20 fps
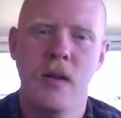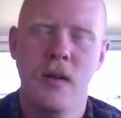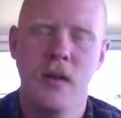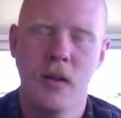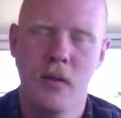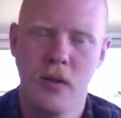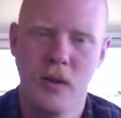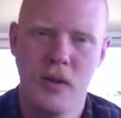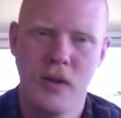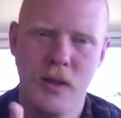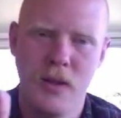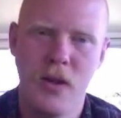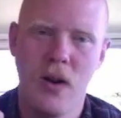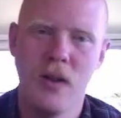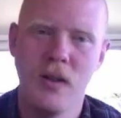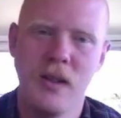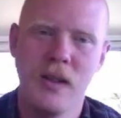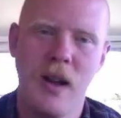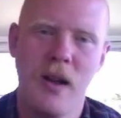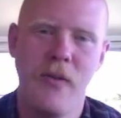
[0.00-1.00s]
where it
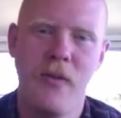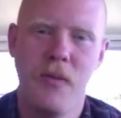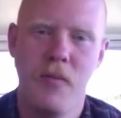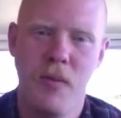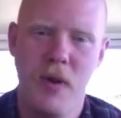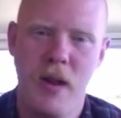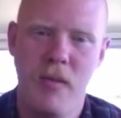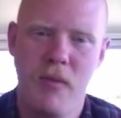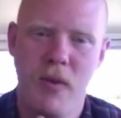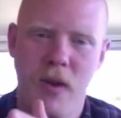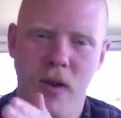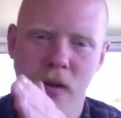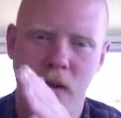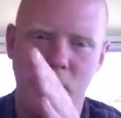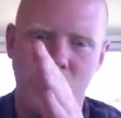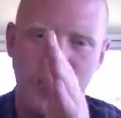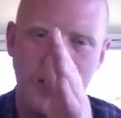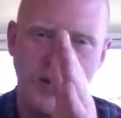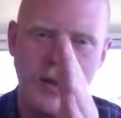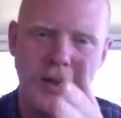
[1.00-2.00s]
starts off with Ben
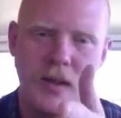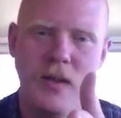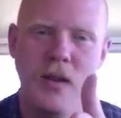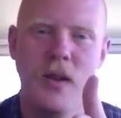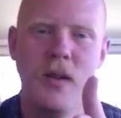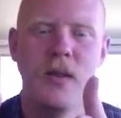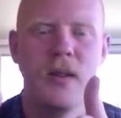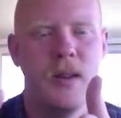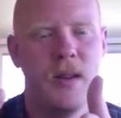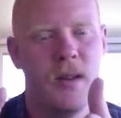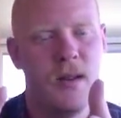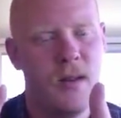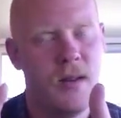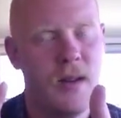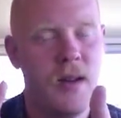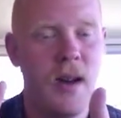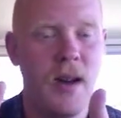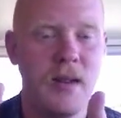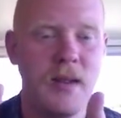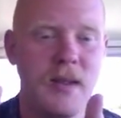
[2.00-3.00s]
Monder, then slowly
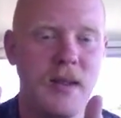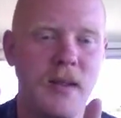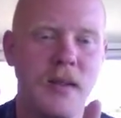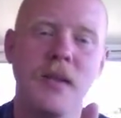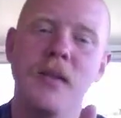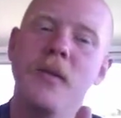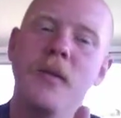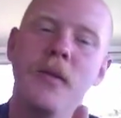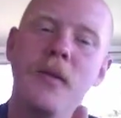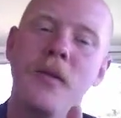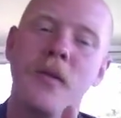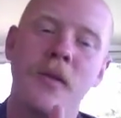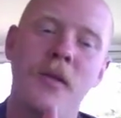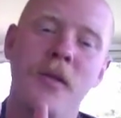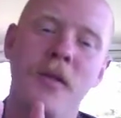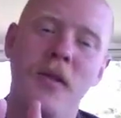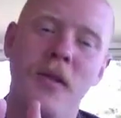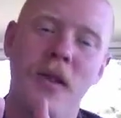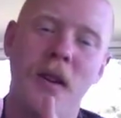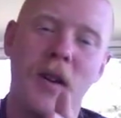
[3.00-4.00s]
cuts into,
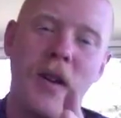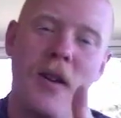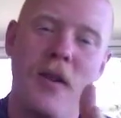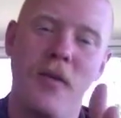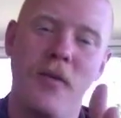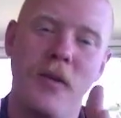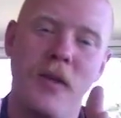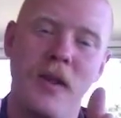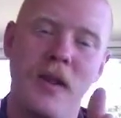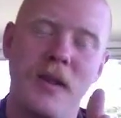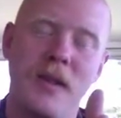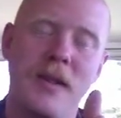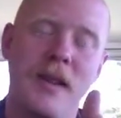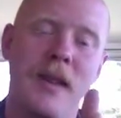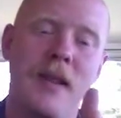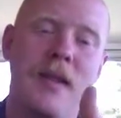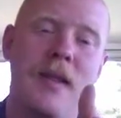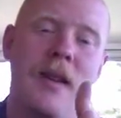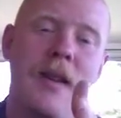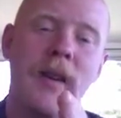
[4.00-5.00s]
you know, with the
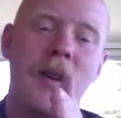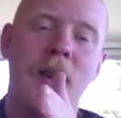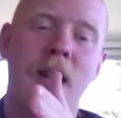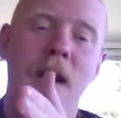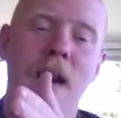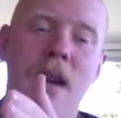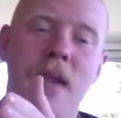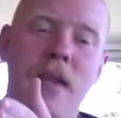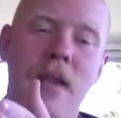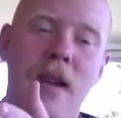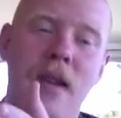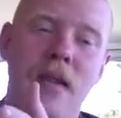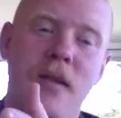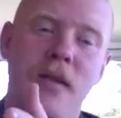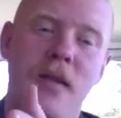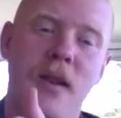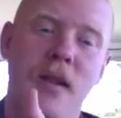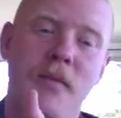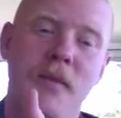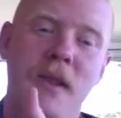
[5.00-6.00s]
synth, and then
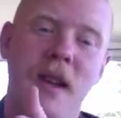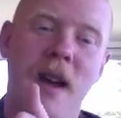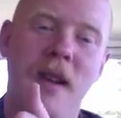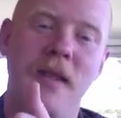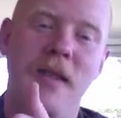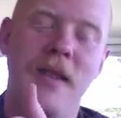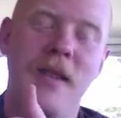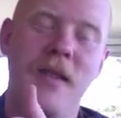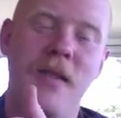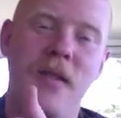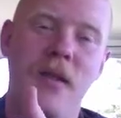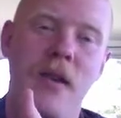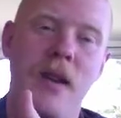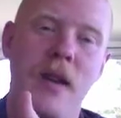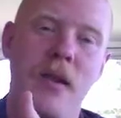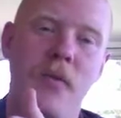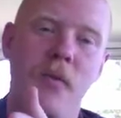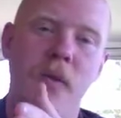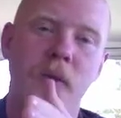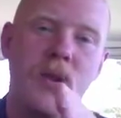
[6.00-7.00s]
comes out the other
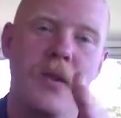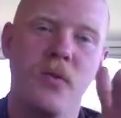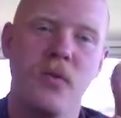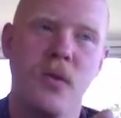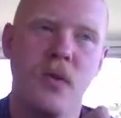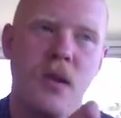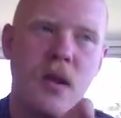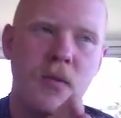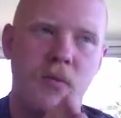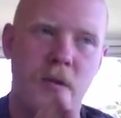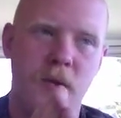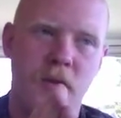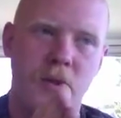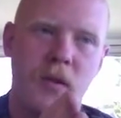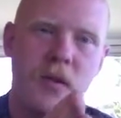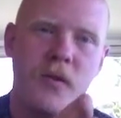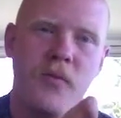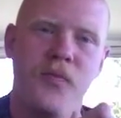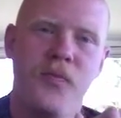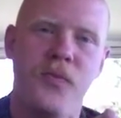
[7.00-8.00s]
end with the drummer,
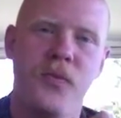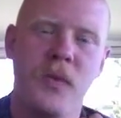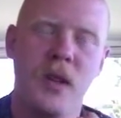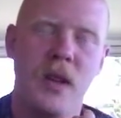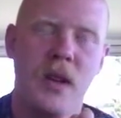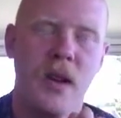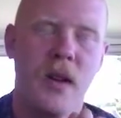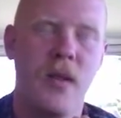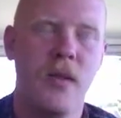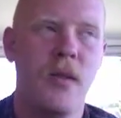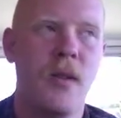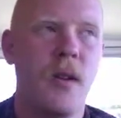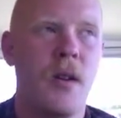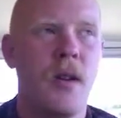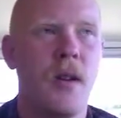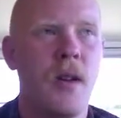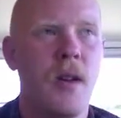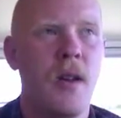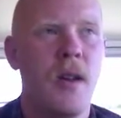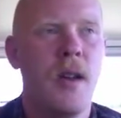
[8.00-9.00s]
you know,
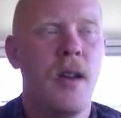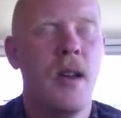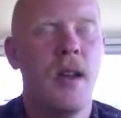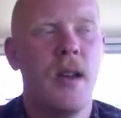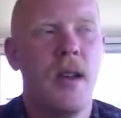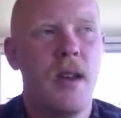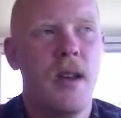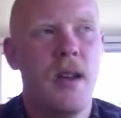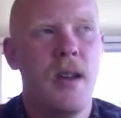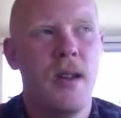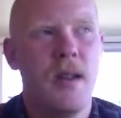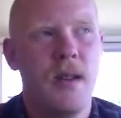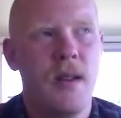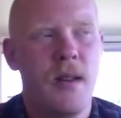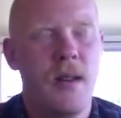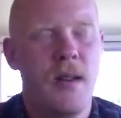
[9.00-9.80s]
it